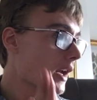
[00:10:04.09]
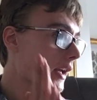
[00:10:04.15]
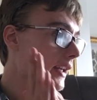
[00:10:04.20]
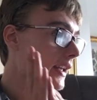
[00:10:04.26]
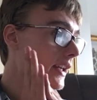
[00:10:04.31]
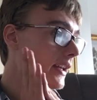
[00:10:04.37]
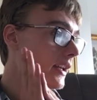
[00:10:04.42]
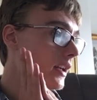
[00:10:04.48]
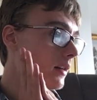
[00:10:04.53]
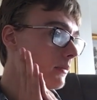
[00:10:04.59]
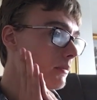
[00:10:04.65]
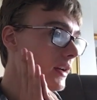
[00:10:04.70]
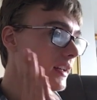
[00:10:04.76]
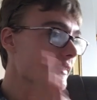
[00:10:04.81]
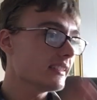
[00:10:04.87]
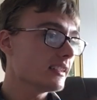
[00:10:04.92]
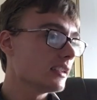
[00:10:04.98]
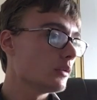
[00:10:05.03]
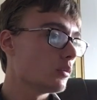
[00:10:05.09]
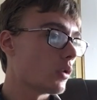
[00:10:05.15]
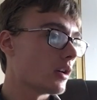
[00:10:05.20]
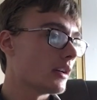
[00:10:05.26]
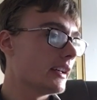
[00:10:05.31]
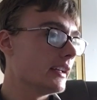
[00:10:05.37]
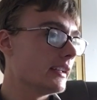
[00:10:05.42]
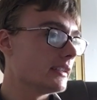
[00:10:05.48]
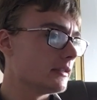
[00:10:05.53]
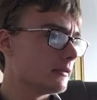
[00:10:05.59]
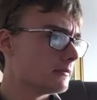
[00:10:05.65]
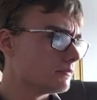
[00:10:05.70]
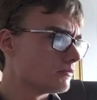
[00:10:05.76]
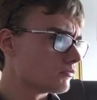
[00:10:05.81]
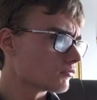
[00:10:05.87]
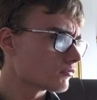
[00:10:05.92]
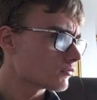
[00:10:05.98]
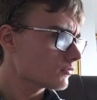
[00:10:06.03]
He basically wanted,
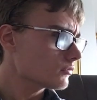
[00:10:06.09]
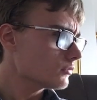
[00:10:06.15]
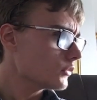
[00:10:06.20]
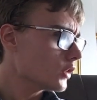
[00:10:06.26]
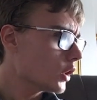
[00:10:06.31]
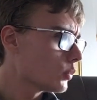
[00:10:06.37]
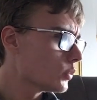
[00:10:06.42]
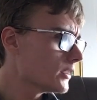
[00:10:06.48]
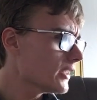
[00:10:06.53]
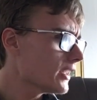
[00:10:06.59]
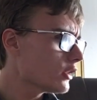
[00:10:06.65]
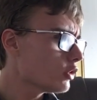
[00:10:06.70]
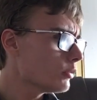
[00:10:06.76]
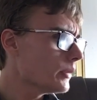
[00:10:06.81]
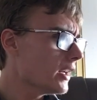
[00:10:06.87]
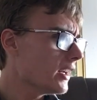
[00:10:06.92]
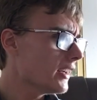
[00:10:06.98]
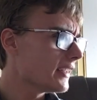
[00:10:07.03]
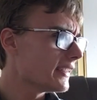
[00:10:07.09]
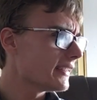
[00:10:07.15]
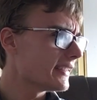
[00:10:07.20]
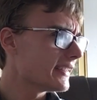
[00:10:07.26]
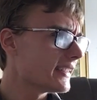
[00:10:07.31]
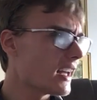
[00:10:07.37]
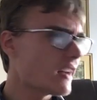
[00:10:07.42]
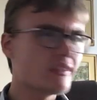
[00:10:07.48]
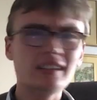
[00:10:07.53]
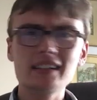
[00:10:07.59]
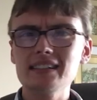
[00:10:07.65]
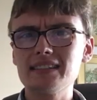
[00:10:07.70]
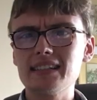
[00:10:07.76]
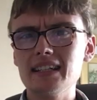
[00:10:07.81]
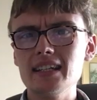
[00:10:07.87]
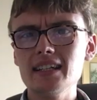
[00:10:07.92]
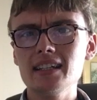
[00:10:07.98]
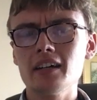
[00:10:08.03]
was it coming in at
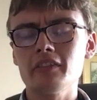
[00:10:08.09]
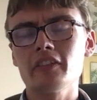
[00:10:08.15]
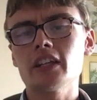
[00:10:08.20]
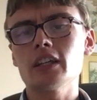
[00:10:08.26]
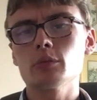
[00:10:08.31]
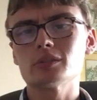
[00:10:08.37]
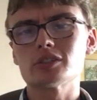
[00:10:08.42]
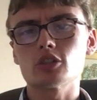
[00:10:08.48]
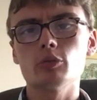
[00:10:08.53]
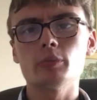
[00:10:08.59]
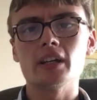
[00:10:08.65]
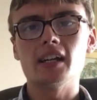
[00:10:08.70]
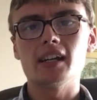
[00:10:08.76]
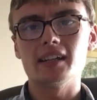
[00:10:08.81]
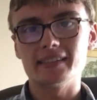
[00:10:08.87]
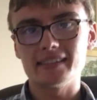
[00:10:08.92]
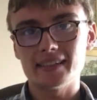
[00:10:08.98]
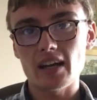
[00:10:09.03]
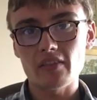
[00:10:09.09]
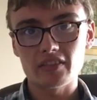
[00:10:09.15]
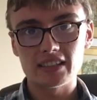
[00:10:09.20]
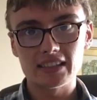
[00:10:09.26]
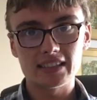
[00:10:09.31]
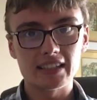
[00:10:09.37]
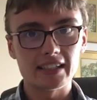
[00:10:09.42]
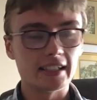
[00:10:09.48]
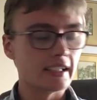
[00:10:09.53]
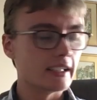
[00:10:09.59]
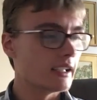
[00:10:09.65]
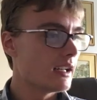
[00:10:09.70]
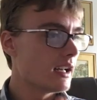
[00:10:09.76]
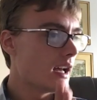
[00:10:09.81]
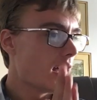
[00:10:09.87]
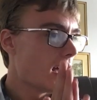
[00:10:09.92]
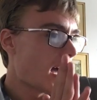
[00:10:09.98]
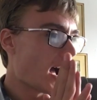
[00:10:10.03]
17? I think it was coming in at 17
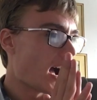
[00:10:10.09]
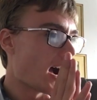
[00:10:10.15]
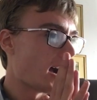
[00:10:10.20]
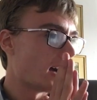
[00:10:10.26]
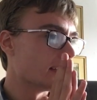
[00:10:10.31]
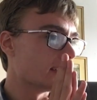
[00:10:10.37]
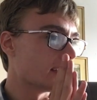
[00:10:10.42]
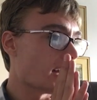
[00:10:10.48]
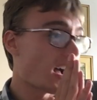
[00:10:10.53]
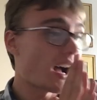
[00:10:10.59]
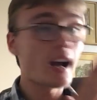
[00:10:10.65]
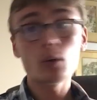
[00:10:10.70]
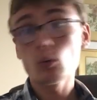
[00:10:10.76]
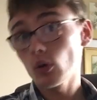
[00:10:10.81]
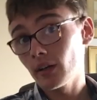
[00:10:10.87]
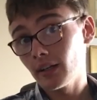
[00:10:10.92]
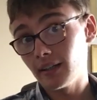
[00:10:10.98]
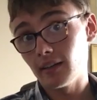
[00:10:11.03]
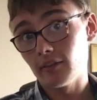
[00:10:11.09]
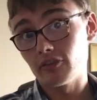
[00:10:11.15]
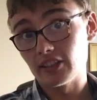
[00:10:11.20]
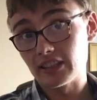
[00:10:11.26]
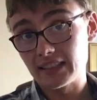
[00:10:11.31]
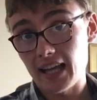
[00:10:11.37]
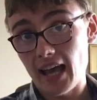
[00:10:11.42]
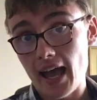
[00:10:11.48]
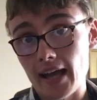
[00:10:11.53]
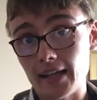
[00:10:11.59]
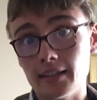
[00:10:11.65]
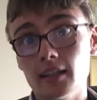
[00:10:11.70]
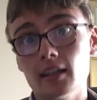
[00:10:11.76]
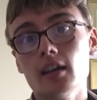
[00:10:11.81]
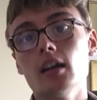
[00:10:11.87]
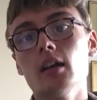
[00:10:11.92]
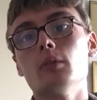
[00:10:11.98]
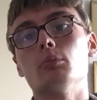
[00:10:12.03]
and I wanted it for 10
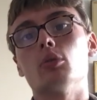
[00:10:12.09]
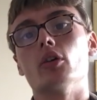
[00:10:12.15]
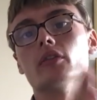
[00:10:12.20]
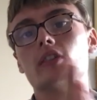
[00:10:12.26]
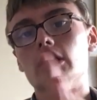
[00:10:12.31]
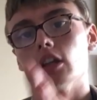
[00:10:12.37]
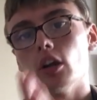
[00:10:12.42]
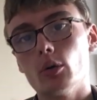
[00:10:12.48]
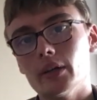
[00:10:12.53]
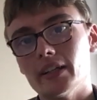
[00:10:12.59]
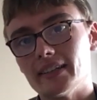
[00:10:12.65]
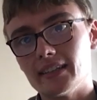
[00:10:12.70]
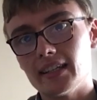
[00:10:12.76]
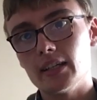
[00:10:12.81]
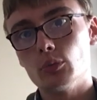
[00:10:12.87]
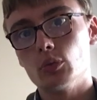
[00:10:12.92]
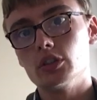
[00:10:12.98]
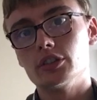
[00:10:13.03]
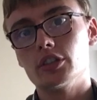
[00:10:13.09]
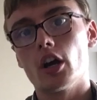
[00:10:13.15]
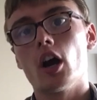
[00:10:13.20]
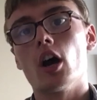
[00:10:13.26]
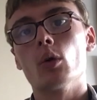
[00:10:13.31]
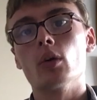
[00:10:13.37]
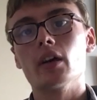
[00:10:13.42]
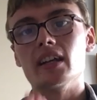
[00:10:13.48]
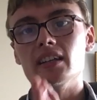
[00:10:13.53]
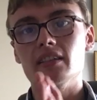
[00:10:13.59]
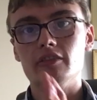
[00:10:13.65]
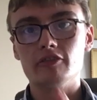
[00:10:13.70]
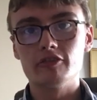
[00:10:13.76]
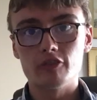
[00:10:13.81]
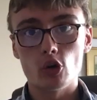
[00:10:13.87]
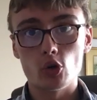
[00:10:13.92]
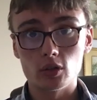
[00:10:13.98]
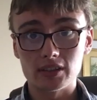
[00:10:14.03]
but the lowest he would go is
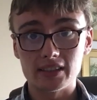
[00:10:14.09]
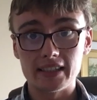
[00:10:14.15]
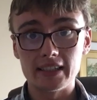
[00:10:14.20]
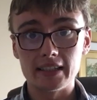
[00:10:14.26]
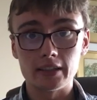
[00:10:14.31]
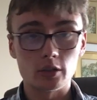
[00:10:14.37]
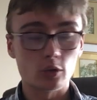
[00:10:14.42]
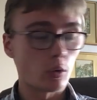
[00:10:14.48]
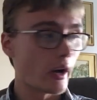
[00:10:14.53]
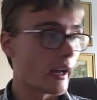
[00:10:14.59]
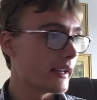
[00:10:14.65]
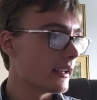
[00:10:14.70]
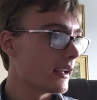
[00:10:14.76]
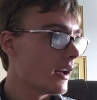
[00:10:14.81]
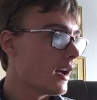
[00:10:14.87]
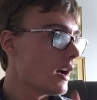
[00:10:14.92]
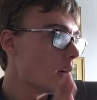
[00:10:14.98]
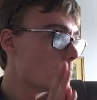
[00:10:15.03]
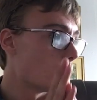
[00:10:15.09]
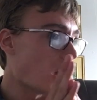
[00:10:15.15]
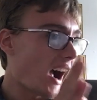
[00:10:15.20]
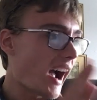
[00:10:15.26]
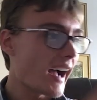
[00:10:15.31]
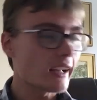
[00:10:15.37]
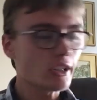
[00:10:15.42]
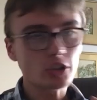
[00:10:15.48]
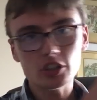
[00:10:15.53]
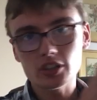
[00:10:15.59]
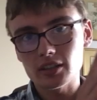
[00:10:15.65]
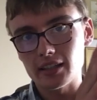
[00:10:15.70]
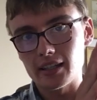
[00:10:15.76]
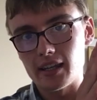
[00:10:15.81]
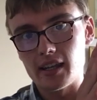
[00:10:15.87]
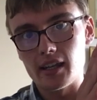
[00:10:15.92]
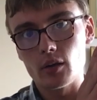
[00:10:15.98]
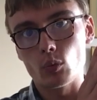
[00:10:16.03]
14 quid. But
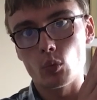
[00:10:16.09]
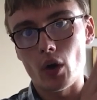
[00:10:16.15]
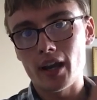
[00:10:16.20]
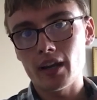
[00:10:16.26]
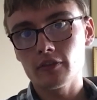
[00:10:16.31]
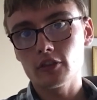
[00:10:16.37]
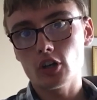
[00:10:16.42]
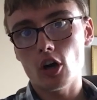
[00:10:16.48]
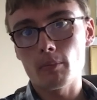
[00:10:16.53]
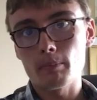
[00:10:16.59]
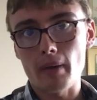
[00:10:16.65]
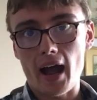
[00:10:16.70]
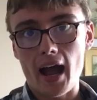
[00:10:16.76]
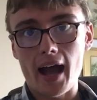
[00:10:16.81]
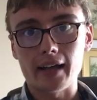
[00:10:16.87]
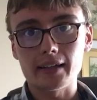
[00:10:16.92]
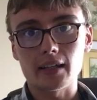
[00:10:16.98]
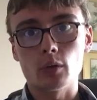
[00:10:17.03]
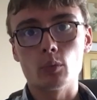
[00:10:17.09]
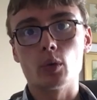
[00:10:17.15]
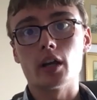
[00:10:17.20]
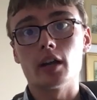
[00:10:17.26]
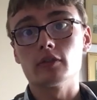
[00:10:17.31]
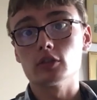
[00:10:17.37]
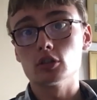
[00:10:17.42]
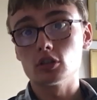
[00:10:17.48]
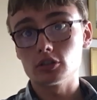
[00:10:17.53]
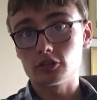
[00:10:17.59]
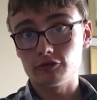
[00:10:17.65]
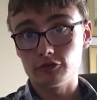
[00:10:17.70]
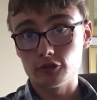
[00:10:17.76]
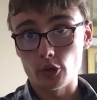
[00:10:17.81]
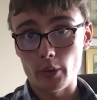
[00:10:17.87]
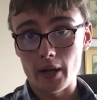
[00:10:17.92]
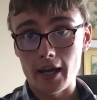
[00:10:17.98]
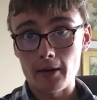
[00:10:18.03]
actually, when I've got back and when I've looked
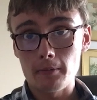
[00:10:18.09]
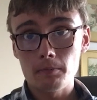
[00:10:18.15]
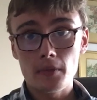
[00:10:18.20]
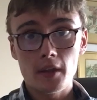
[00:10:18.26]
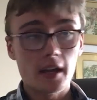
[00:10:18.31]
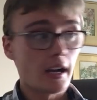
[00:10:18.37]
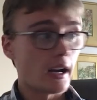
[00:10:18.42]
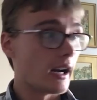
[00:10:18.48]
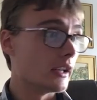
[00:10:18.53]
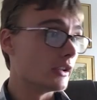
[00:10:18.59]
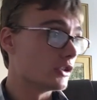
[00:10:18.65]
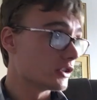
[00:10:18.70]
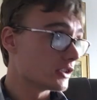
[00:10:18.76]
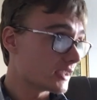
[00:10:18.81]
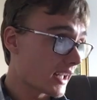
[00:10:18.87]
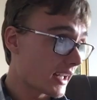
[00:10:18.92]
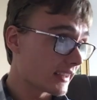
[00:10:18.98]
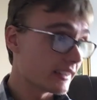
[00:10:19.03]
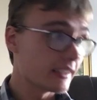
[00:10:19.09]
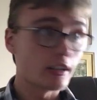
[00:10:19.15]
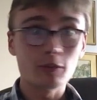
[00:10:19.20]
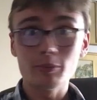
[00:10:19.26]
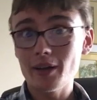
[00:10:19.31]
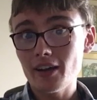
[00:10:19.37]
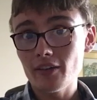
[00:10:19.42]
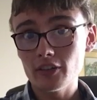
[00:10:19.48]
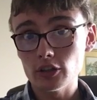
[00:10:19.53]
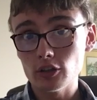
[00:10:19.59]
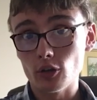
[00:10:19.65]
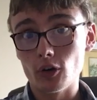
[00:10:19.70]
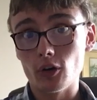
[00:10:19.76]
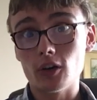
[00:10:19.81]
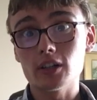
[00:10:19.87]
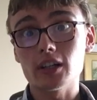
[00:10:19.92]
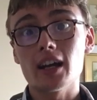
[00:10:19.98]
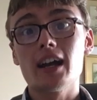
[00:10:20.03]
through it and just had a little bit of a
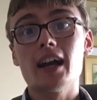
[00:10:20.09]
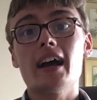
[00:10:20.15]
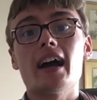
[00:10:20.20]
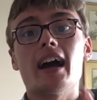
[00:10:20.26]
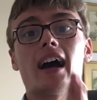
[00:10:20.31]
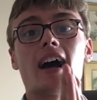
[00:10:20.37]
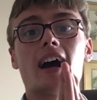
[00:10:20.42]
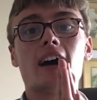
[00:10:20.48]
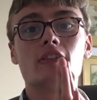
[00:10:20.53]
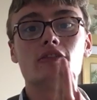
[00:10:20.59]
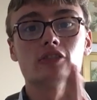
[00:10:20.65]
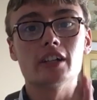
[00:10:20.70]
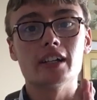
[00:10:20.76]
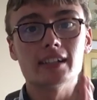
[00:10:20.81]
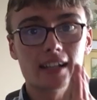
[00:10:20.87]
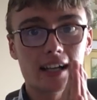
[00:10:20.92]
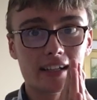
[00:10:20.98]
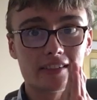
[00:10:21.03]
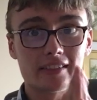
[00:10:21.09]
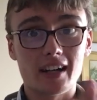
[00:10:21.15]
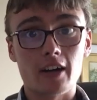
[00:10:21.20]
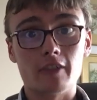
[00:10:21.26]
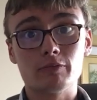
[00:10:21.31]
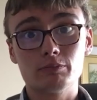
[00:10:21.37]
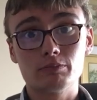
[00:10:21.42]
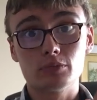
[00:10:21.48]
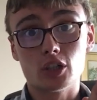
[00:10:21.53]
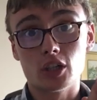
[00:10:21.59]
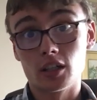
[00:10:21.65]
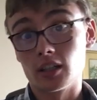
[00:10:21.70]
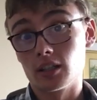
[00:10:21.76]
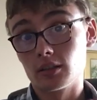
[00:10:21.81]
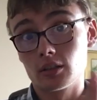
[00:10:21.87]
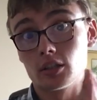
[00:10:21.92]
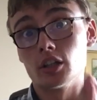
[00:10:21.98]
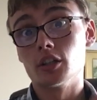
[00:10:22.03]
look, I've realised that I've
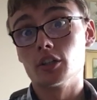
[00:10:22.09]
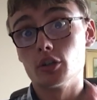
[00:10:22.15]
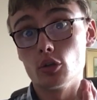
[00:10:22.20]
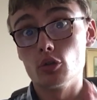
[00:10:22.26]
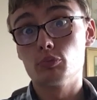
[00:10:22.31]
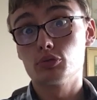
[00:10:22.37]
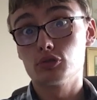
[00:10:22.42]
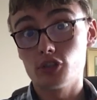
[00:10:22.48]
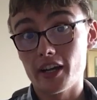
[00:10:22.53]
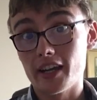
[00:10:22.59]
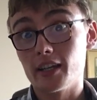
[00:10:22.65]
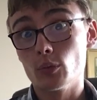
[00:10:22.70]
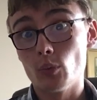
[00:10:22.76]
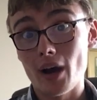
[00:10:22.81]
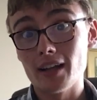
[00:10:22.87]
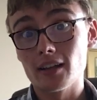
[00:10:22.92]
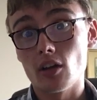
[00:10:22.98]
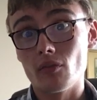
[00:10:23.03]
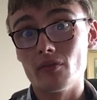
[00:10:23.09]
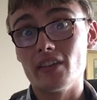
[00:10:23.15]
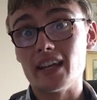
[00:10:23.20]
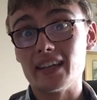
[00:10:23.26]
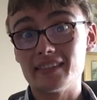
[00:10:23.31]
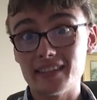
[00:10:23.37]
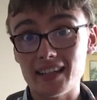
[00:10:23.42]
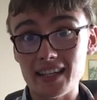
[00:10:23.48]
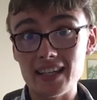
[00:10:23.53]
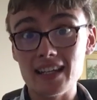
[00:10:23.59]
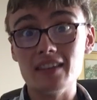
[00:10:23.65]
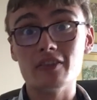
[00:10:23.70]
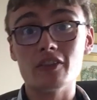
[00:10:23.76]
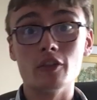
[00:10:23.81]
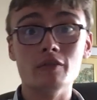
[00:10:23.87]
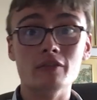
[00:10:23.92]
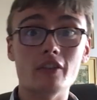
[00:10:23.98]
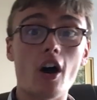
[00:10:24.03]
going to do pretty well on this,
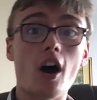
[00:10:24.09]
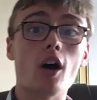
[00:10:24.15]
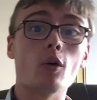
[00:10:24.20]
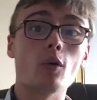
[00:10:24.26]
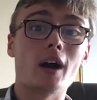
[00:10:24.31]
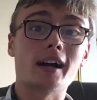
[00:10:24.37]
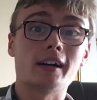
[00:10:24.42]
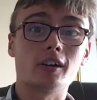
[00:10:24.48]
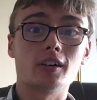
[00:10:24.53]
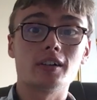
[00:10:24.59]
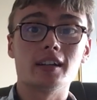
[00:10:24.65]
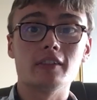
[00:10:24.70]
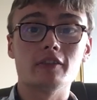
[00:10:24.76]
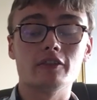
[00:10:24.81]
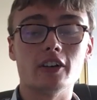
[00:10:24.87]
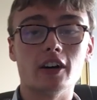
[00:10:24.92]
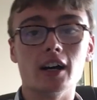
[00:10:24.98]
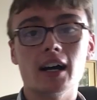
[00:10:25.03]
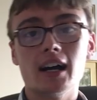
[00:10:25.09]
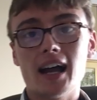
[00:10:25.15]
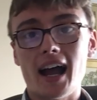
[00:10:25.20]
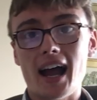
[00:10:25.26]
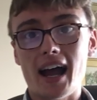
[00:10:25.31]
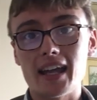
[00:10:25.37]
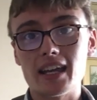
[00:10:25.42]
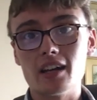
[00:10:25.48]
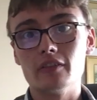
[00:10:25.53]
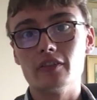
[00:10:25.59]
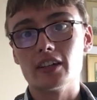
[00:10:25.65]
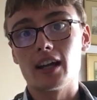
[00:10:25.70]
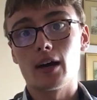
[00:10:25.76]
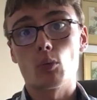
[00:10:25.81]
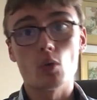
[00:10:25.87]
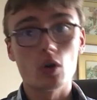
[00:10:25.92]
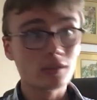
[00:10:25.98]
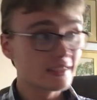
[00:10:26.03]
even though I got it for higher than
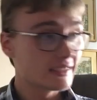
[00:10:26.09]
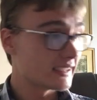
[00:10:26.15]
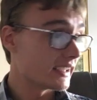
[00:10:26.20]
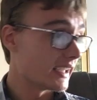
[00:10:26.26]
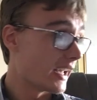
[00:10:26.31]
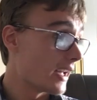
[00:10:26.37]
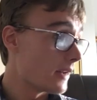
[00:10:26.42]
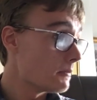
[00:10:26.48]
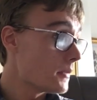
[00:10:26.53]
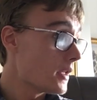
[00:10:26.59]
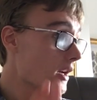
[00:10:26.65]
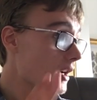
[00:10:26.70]
I wanted it.